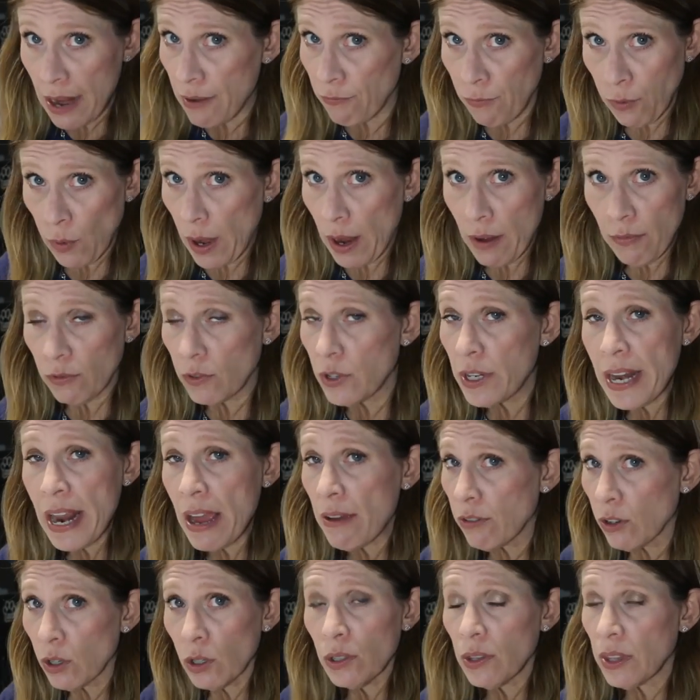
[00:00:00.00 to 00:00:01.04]
forever,
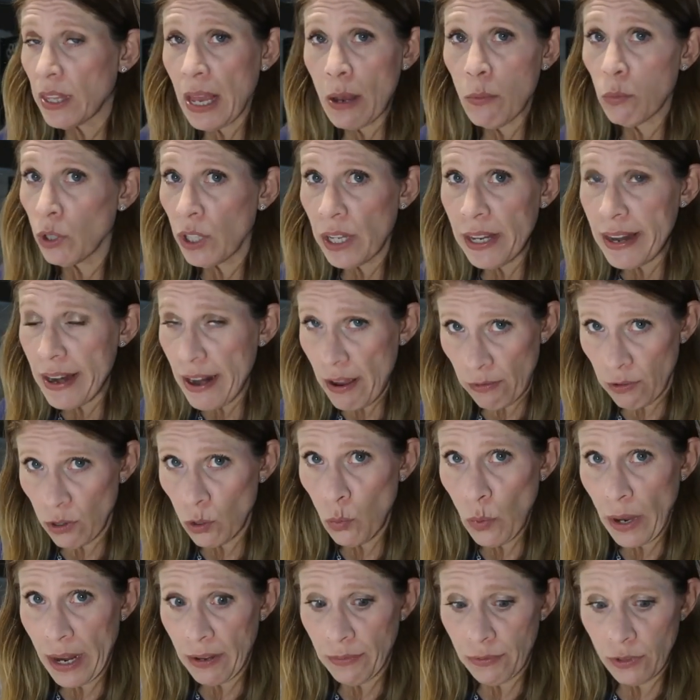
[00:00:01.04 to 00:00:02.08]
never, that will never
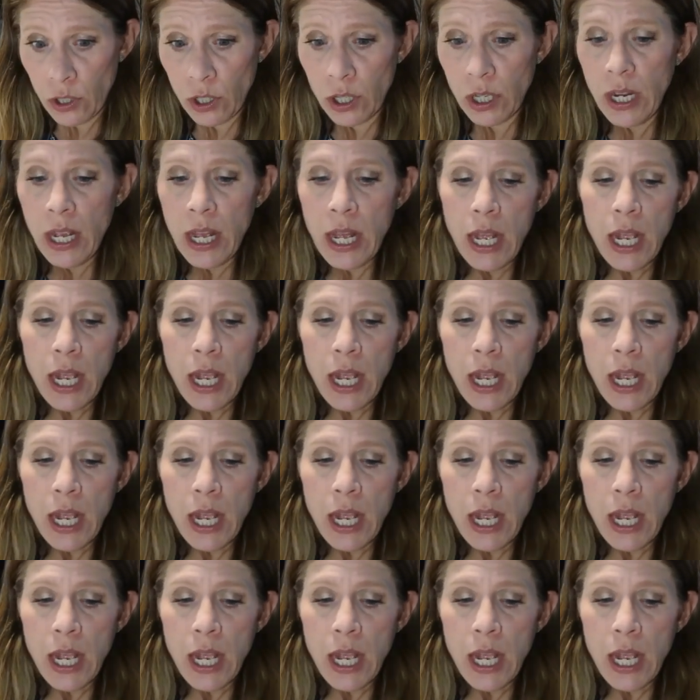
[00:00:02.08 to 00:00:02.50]
waver.